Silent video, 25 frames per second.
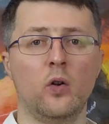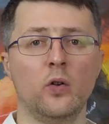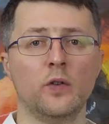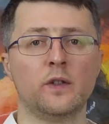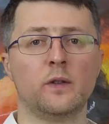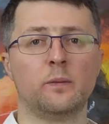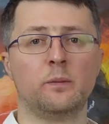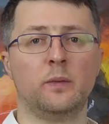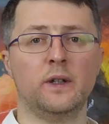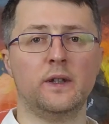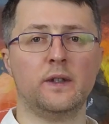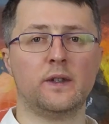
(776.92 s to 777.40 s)

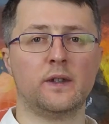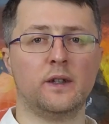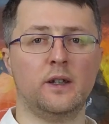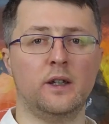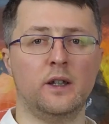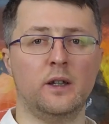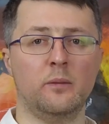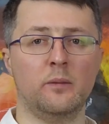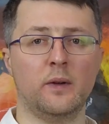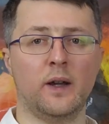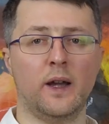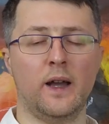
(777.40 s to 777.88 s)
split
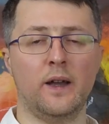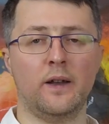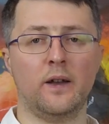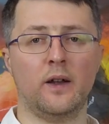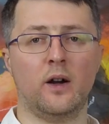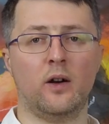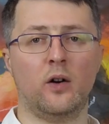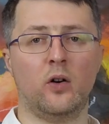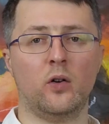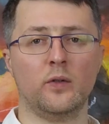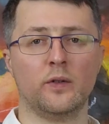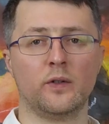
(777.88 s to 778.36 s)
scheme had
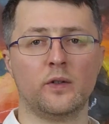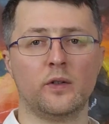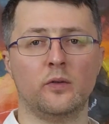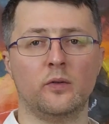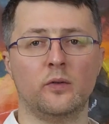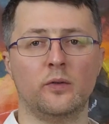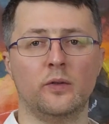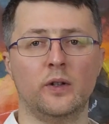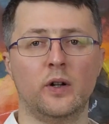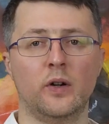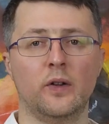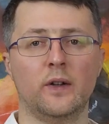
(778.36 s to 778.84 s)
also
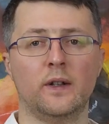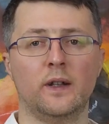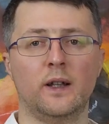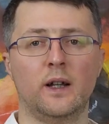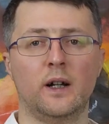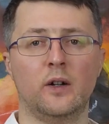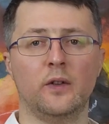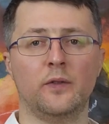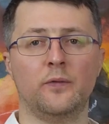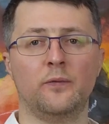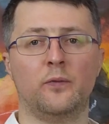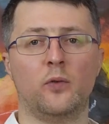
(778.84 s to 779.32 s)
not
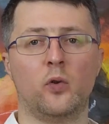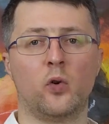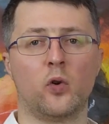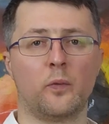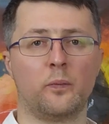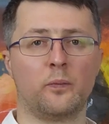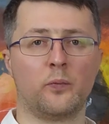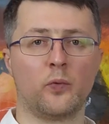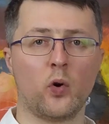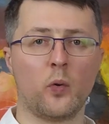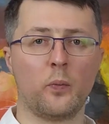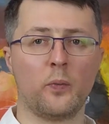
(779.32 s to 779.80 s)
allowed
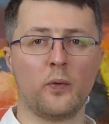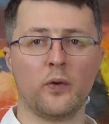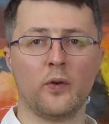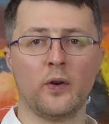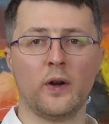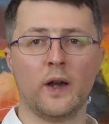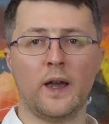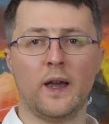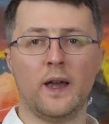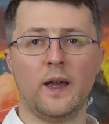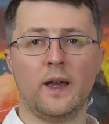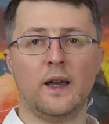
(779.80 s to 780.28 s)
for
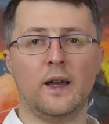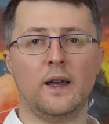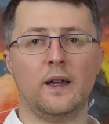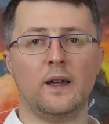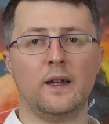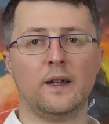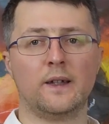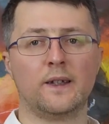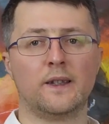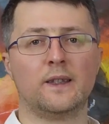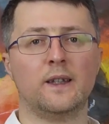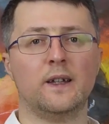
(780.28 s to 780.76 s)
proper
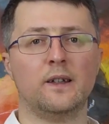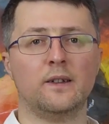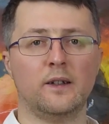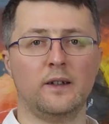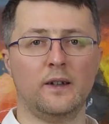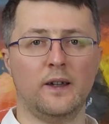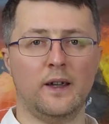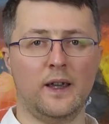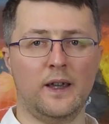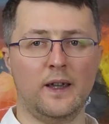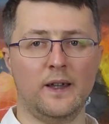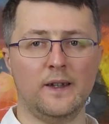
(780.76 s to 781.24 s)

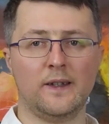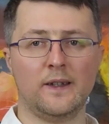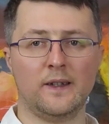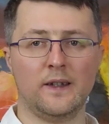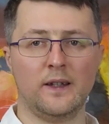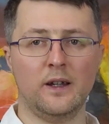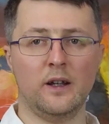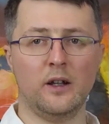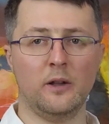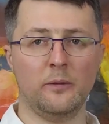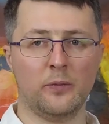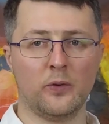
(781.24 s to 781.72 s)
extended
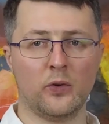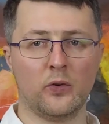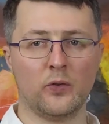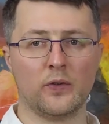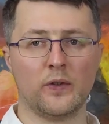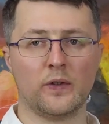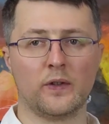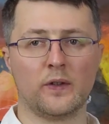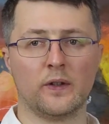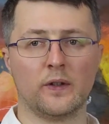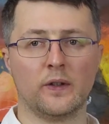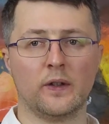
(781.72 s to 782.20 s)
ACL
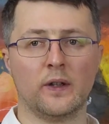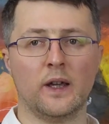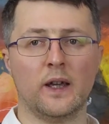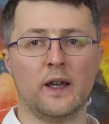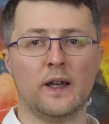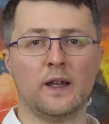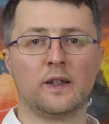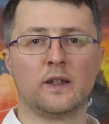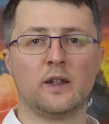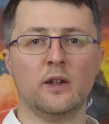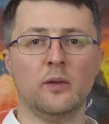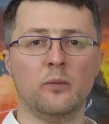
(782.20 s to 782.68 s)
processing.
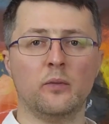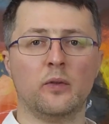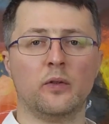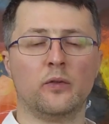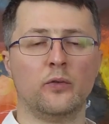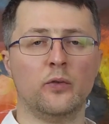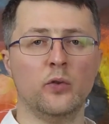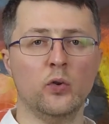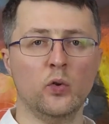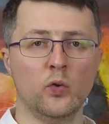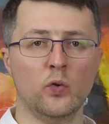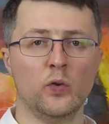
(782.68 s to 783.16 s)
Some
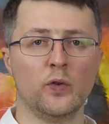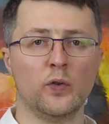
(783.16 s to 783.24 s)
rules